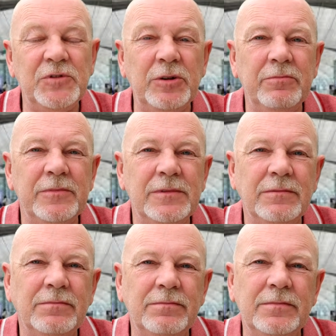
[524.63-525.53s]
So
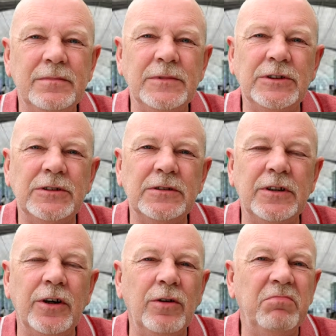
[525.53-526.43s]
this
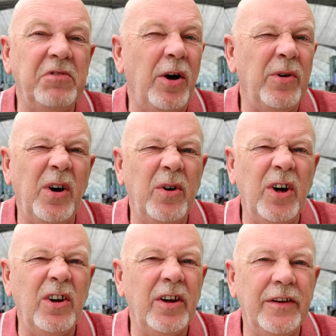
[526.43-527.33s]
girl, go-go
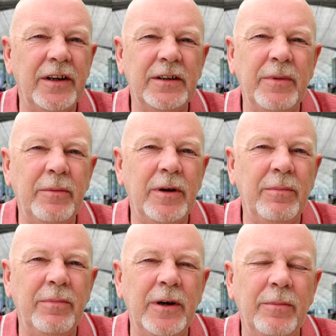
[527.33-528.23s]
girl, I think, maybe a
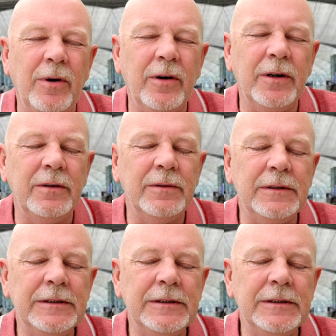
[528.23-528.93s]
beer bar girl,